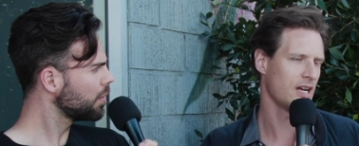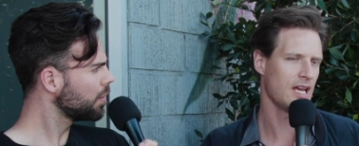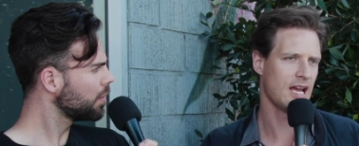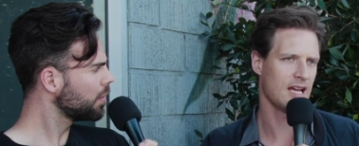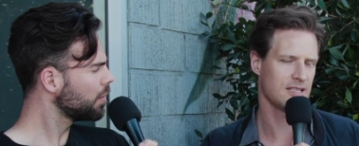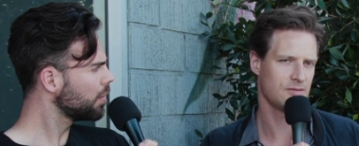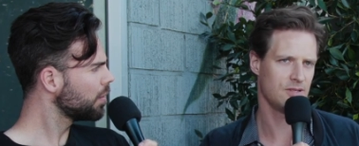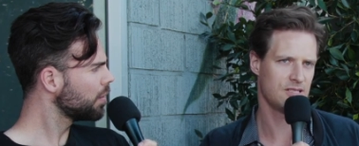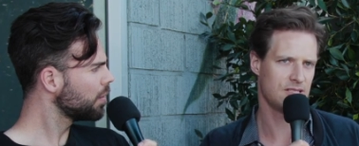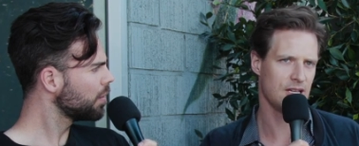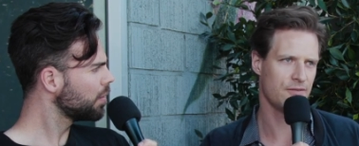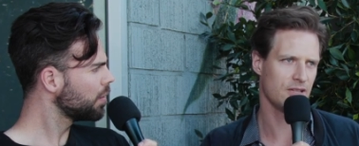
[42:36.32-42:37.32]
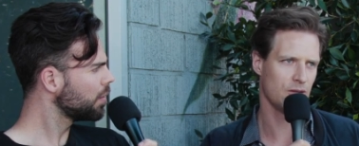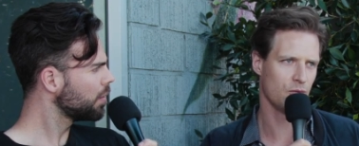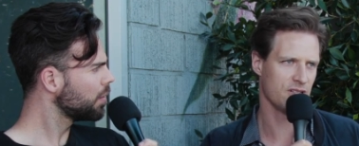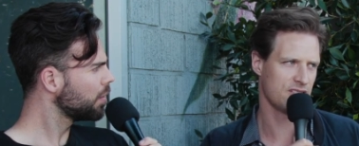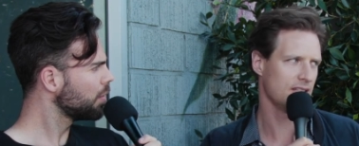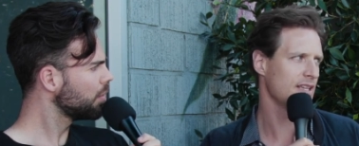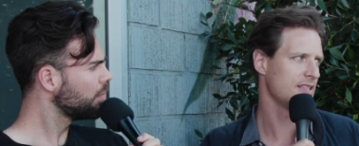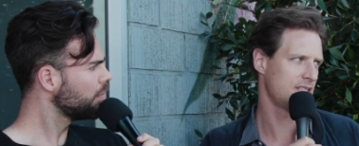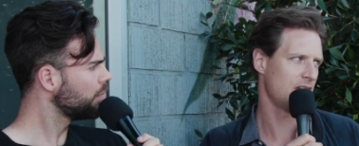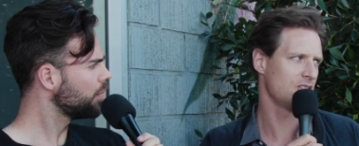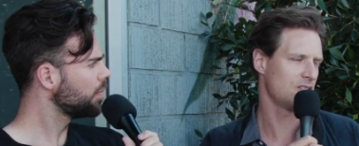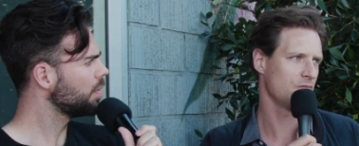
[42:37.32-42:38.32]
Speaker 1: front of house, which definitely wasn't the
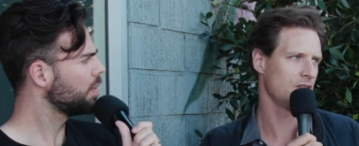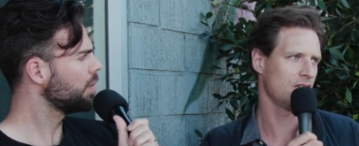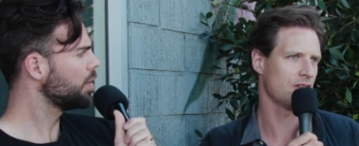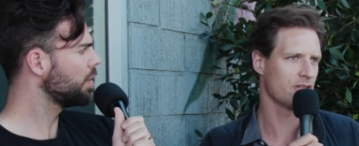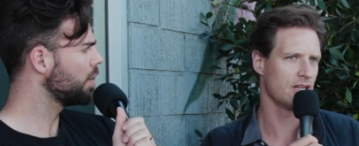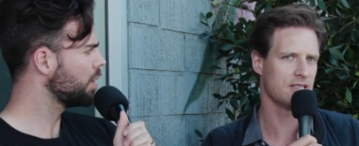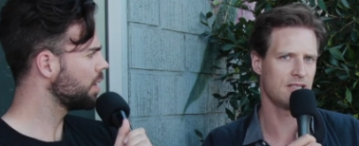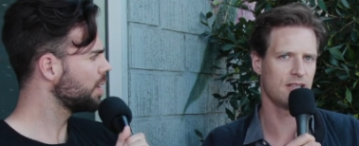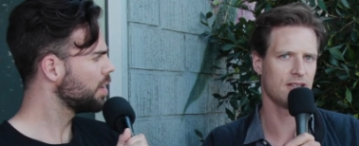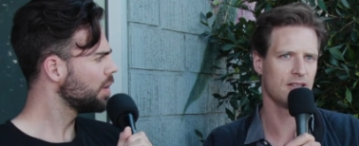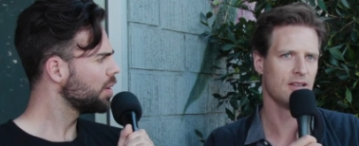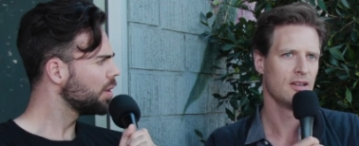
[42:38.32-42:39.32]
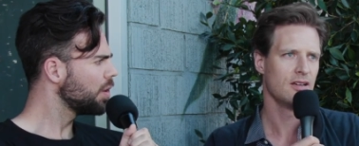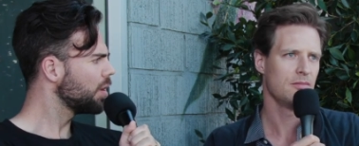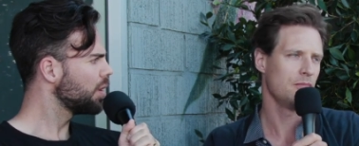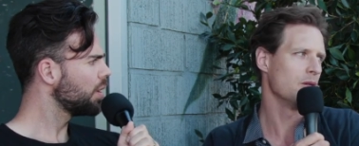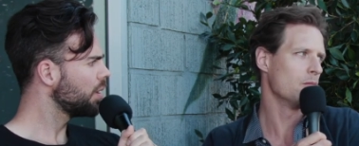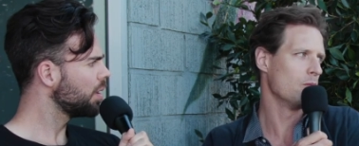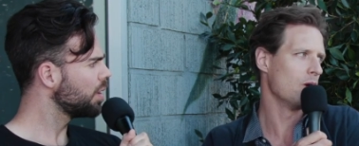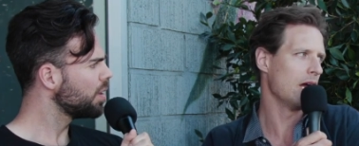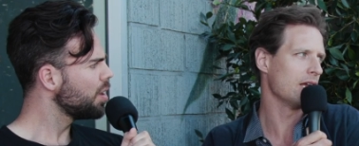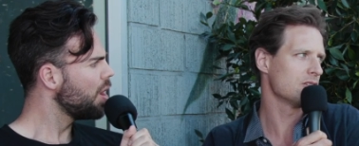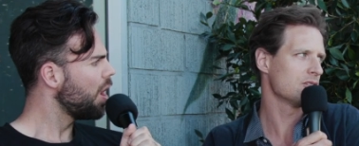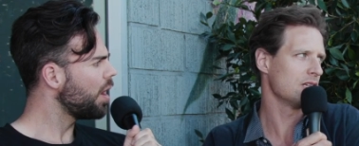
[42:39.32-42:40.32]
intention with increasing minimum
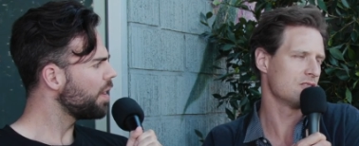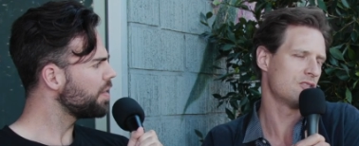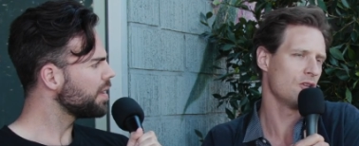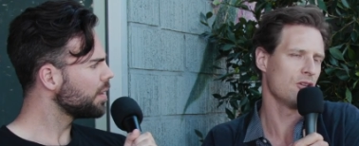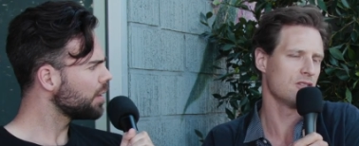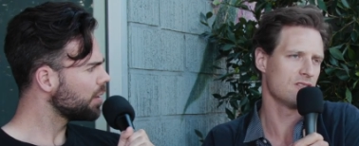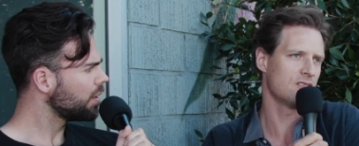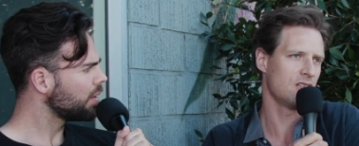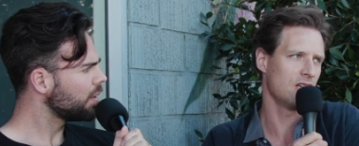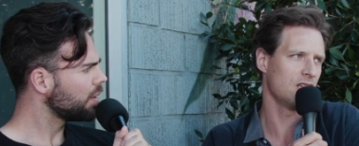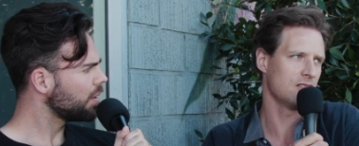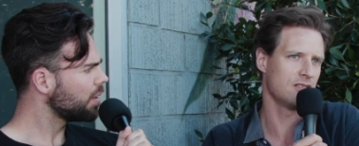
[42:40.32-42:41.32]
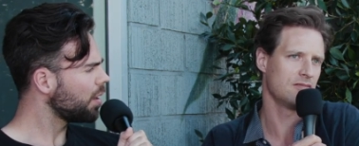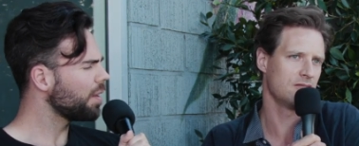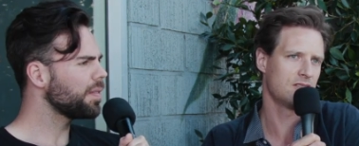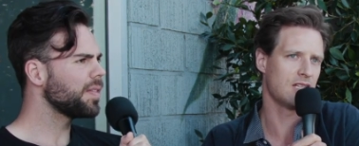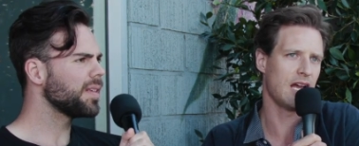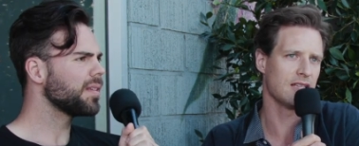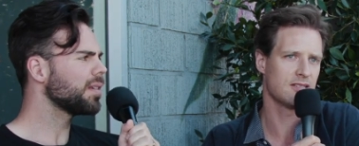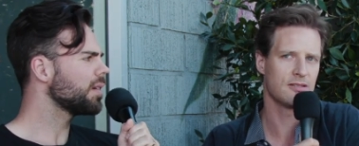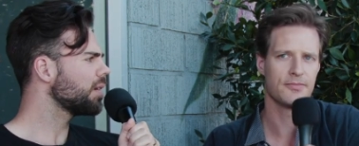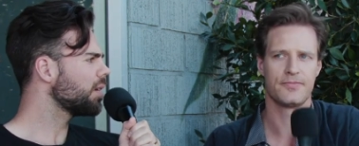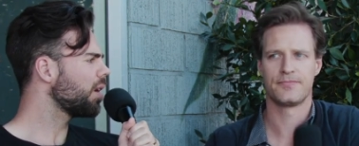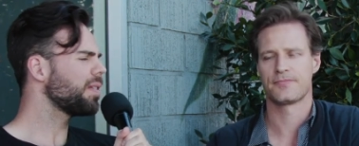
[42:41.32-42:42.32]
wage in I certain think, cities and I states.
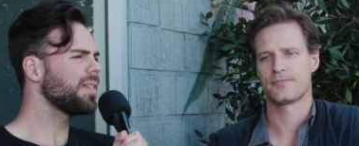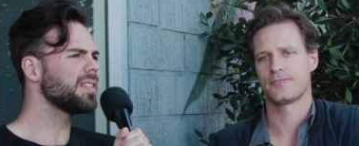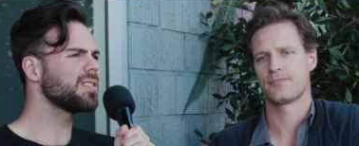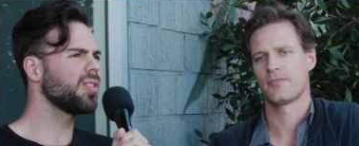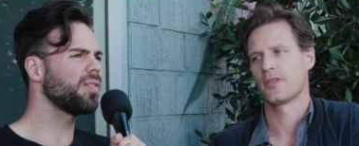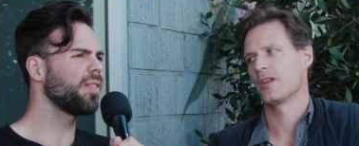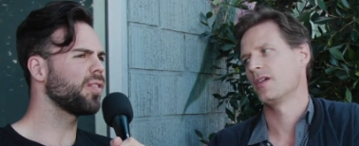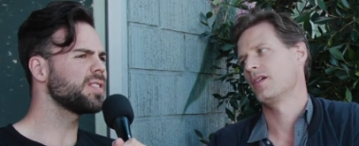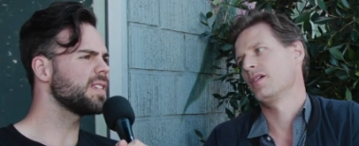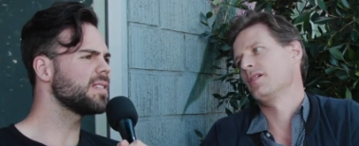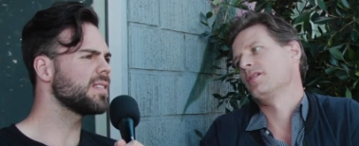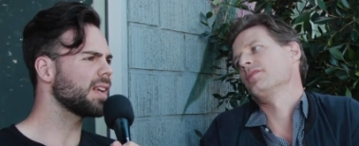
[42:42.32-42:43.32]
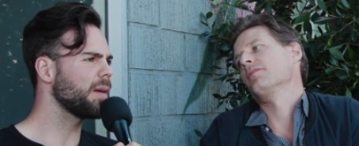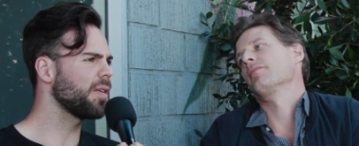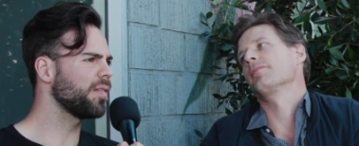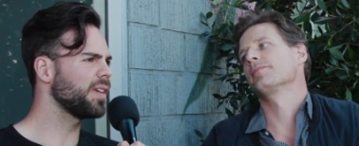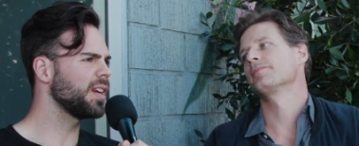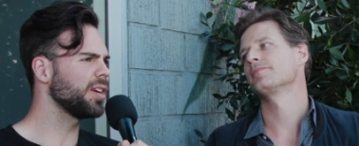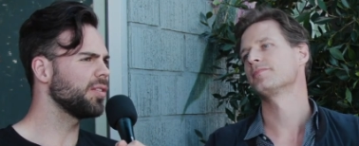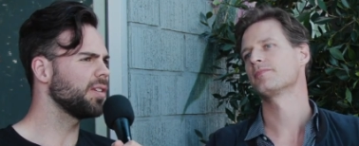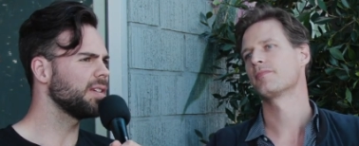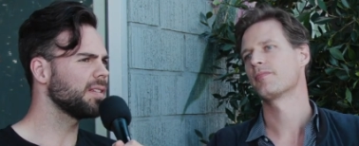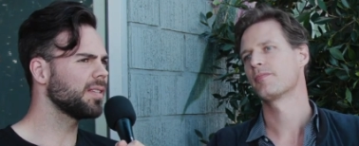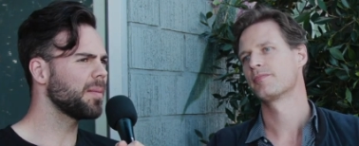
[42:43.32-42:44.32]
Speaker 2: Think, I think there's a lot of Aussies that come over here
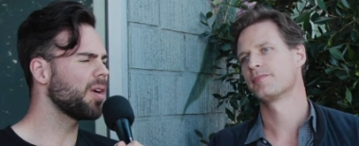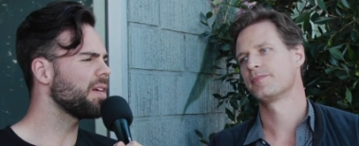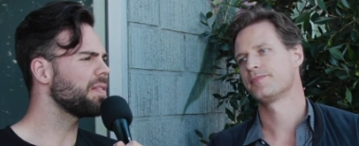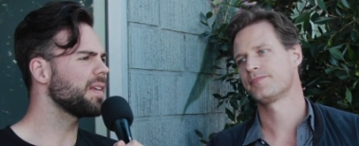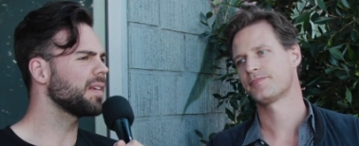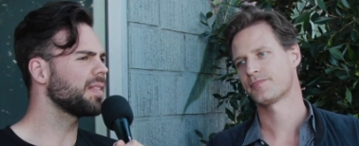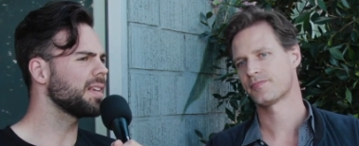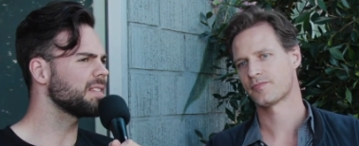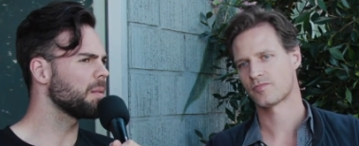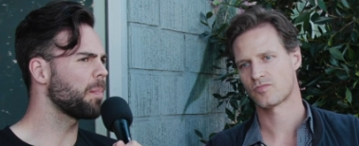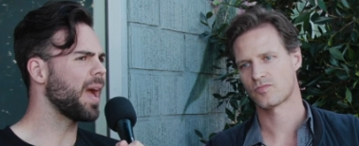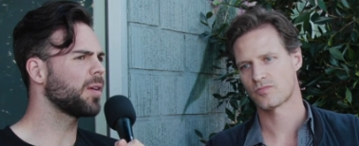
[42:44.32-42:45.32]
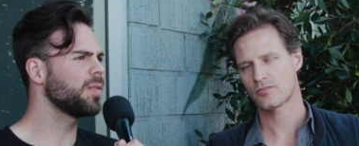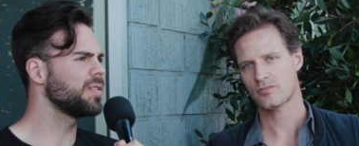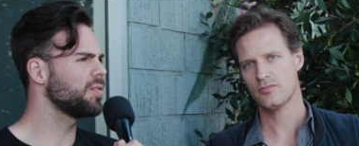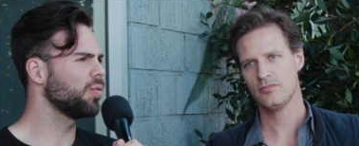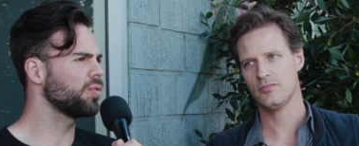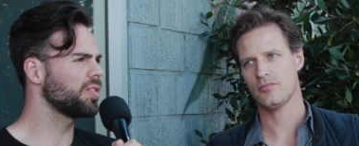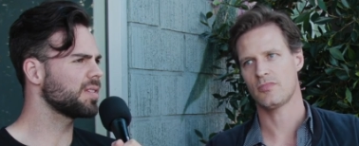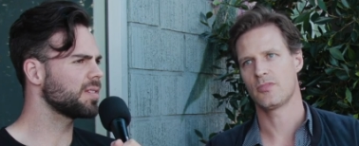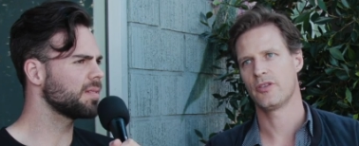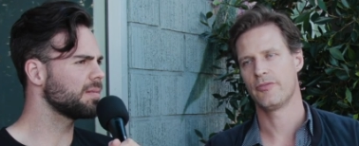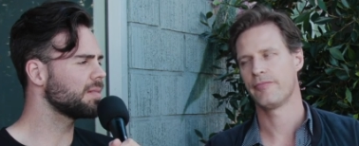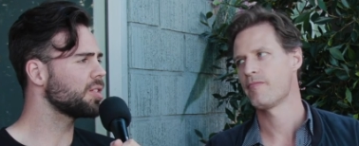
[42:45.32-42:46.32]
and they might think things are backwards or
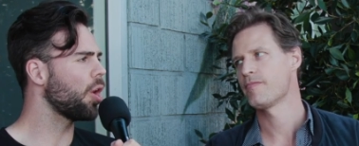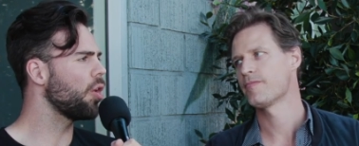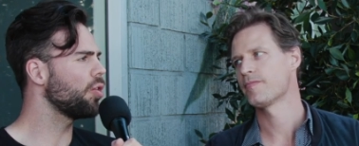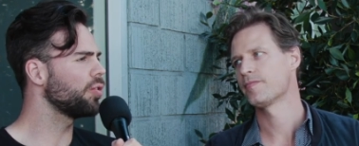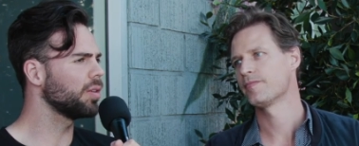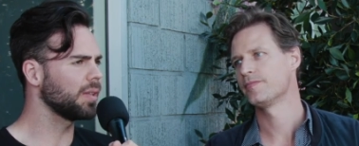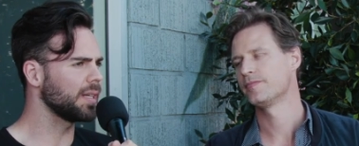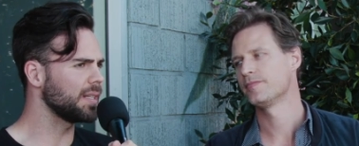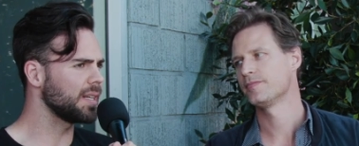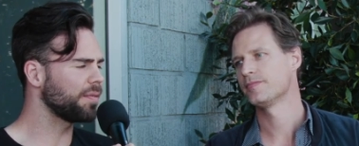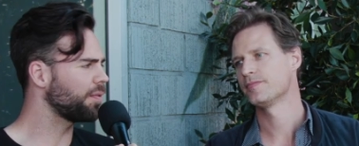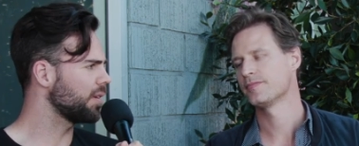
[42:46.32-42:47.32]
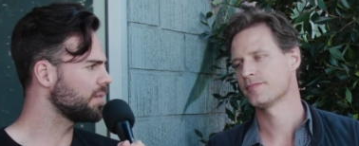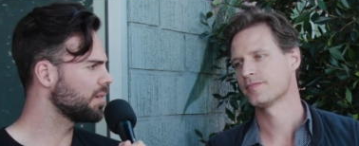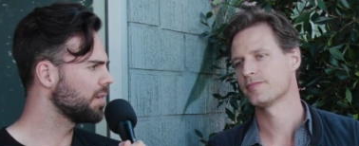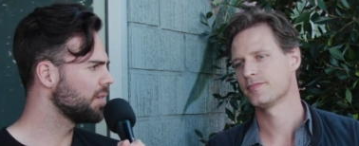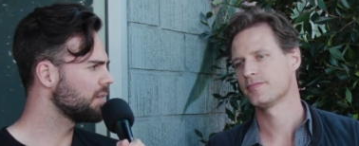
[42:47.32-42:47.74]
just totally different